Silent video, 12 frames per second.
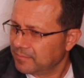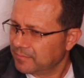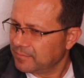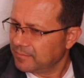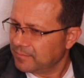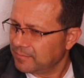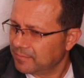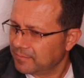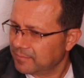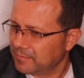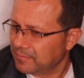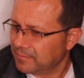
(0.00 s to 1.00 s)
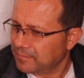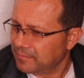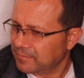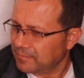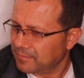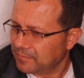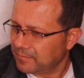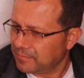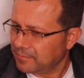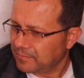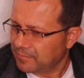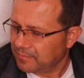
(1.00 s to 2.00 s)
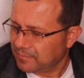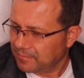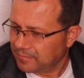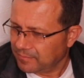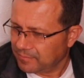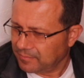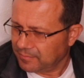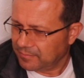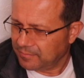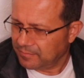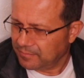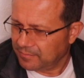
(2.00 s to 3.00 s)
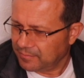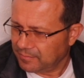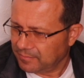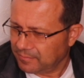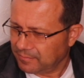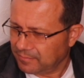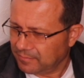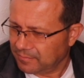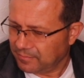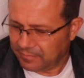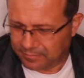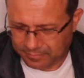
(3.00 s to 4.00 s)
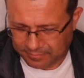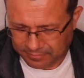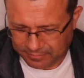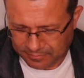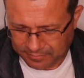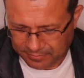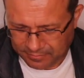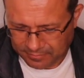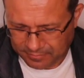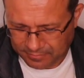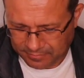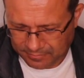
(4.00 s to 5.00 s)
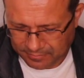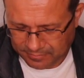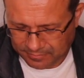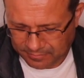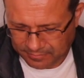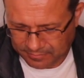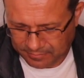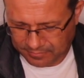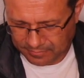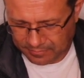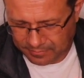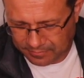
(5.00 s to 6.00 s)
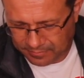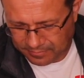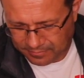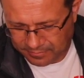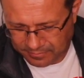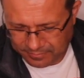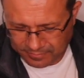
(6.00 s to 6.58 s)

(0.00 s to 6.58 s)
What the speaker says: No words are spoken by the person on screen.